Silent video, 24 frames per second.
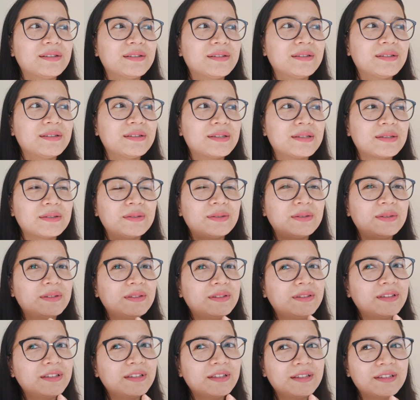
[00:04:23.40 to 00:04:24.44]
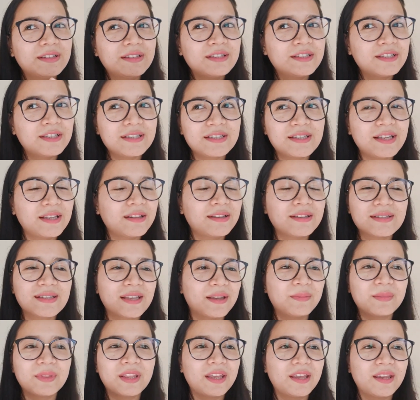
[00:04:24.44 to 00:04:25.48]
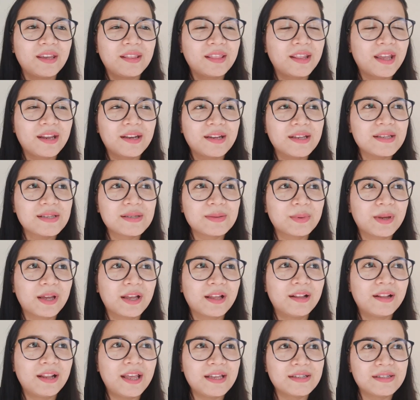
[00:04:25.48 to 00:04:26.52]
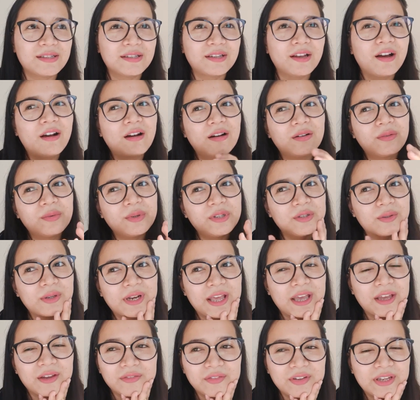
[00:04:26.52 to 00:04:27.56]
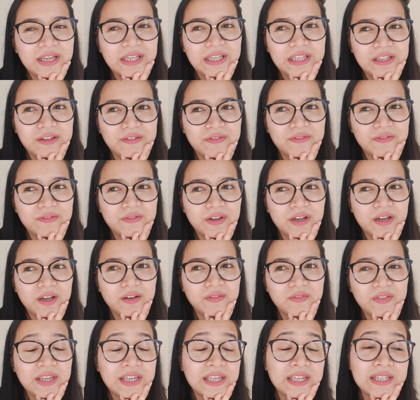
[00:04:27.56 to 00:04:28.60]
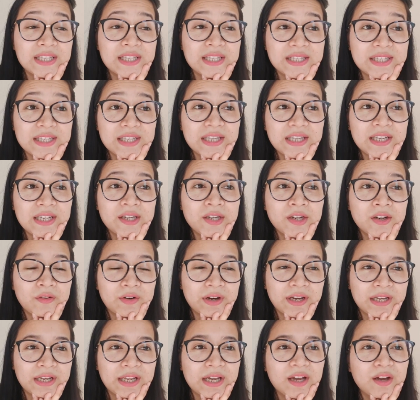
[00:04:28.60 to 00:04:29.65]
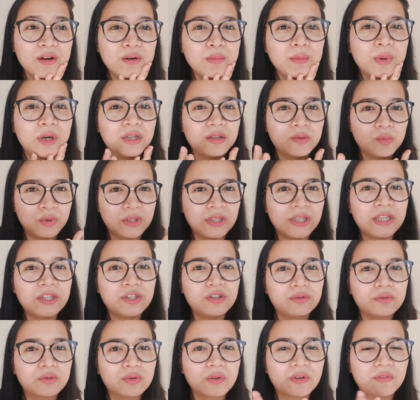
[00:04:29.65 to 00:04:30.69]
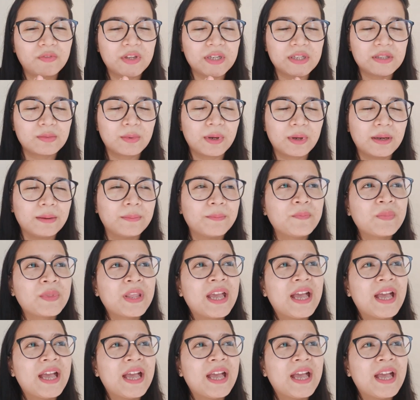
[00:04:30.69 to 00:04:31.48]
So she said the same thing then as well, as in, we don't have any vacancy right now, but we'll let you know if there's one.